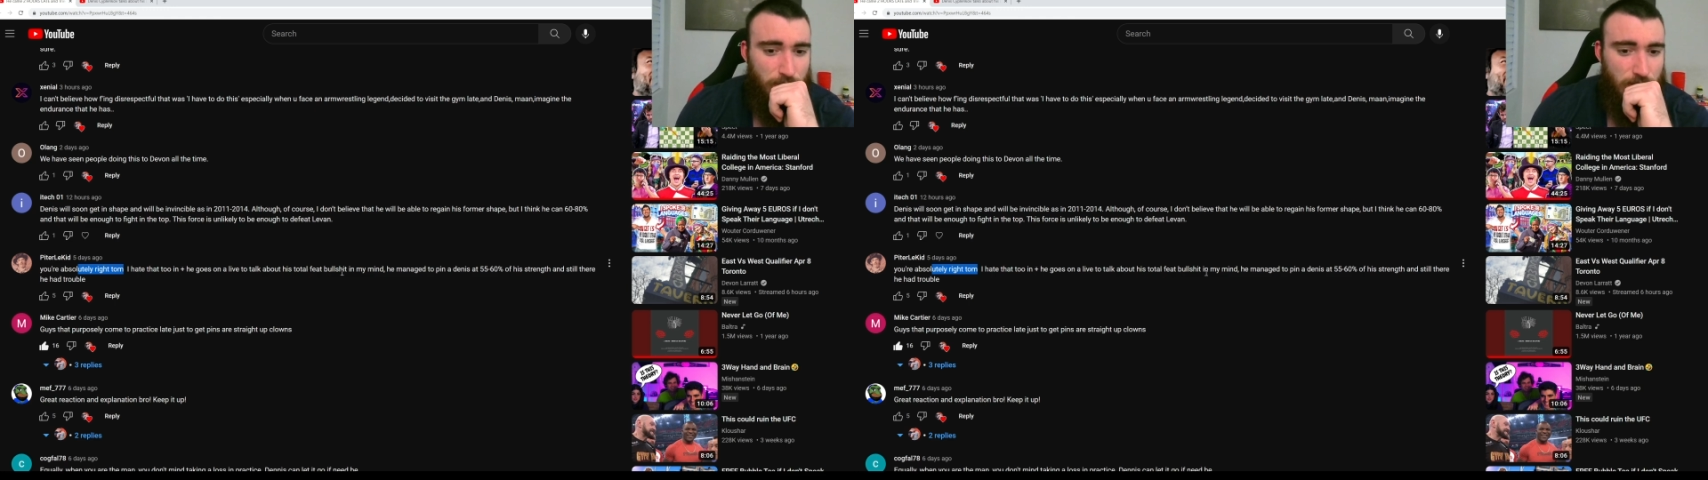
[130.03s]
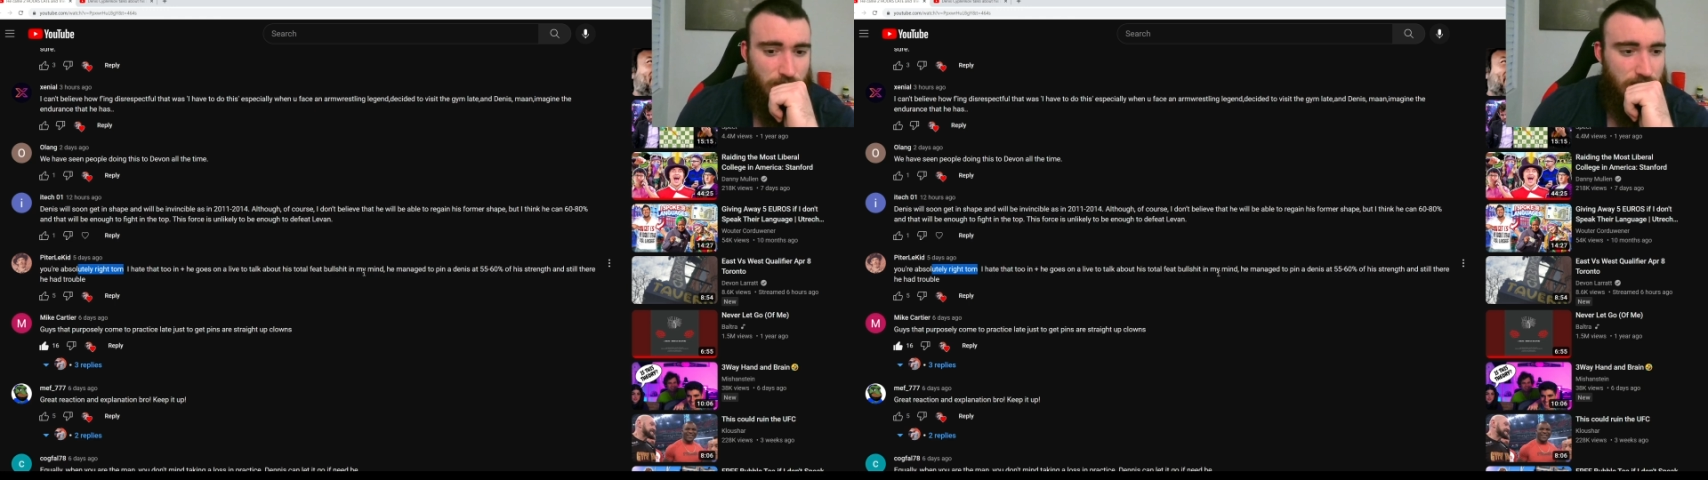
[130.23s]

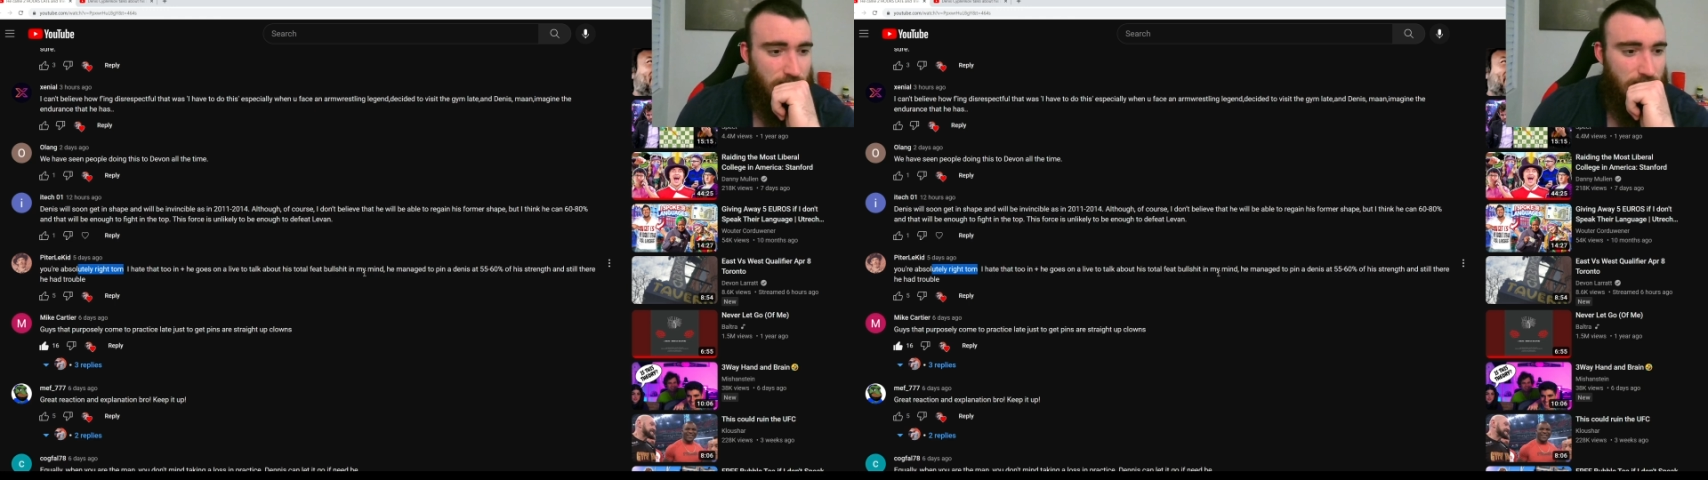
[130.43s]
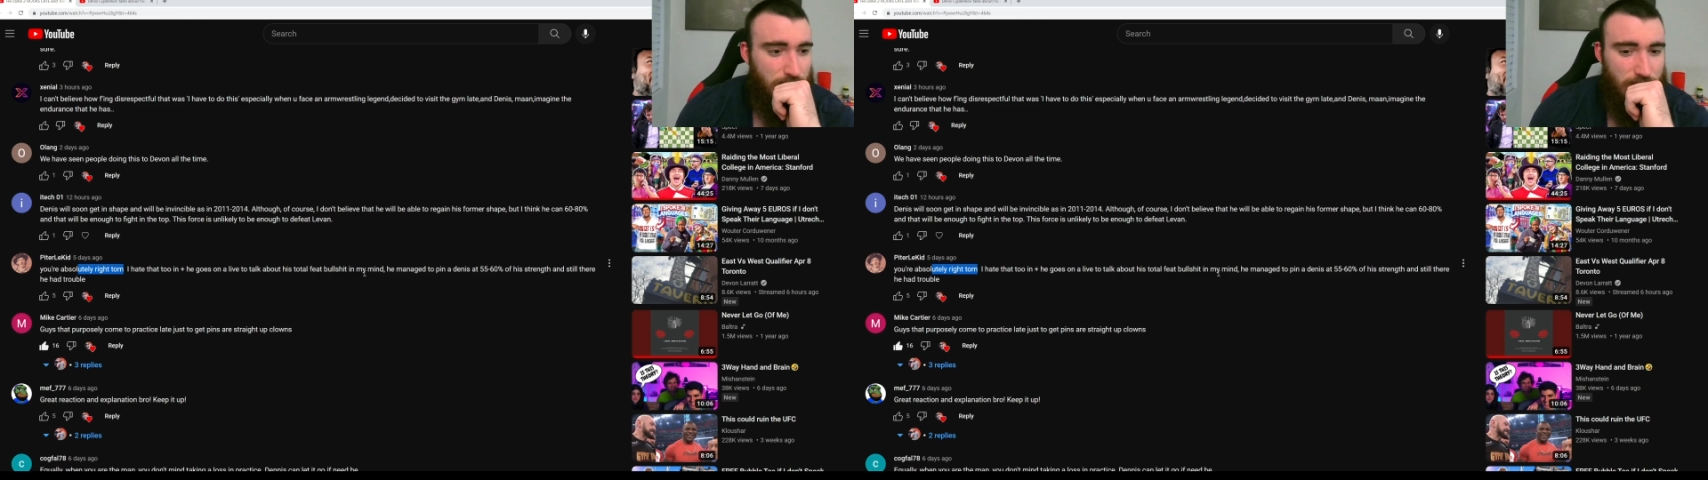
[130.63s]

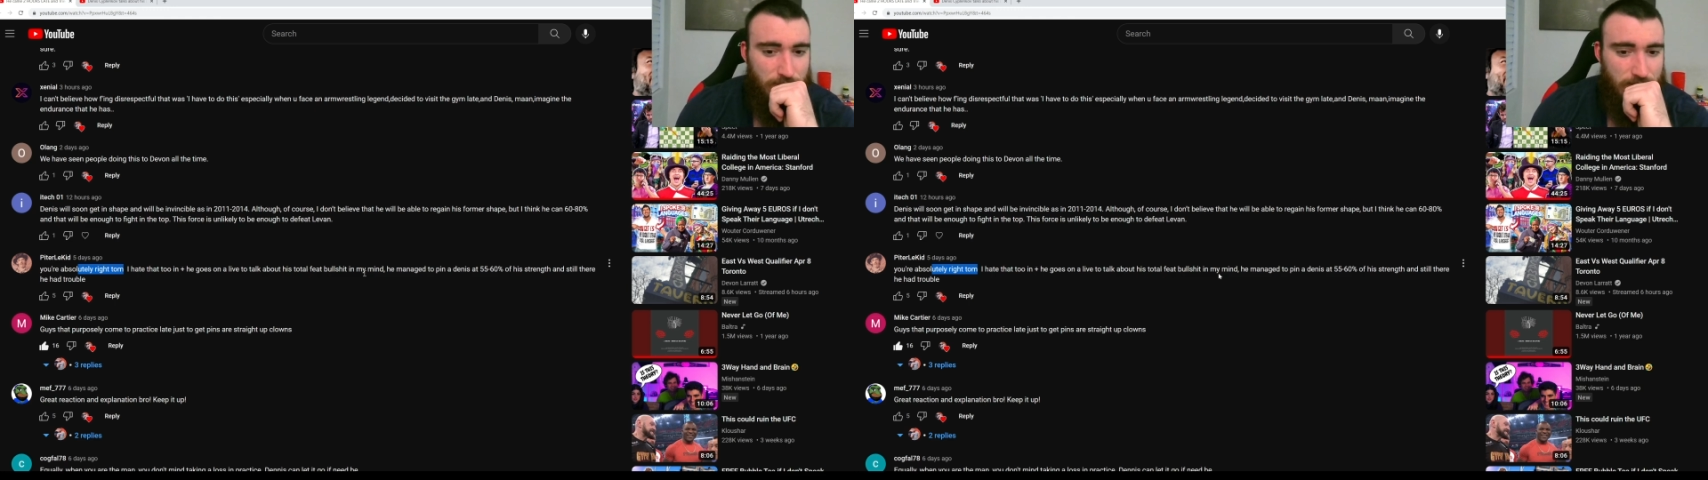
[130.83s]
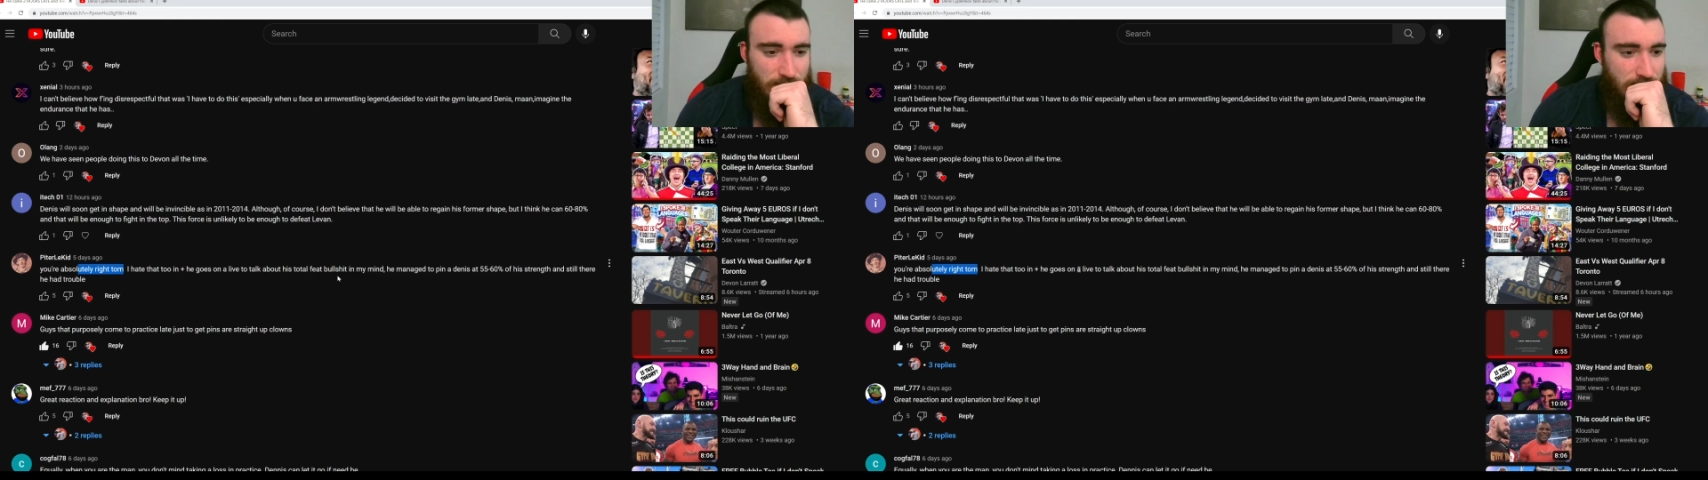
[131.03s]
bullshit in my
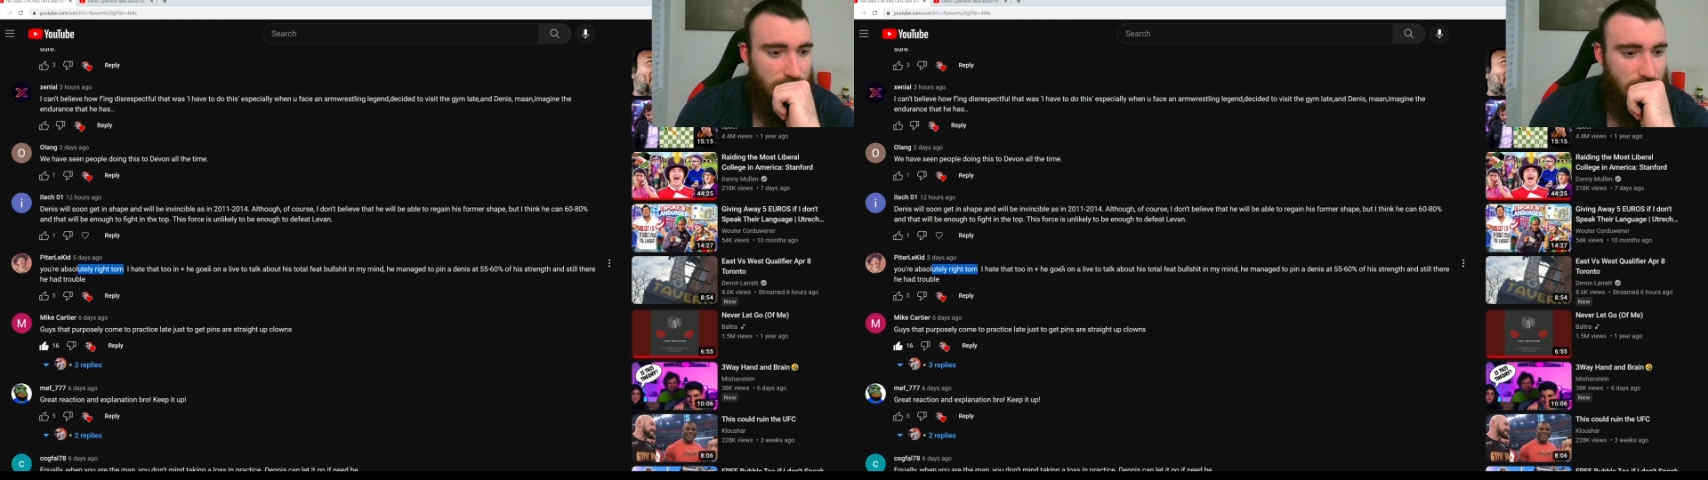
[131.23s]
mind.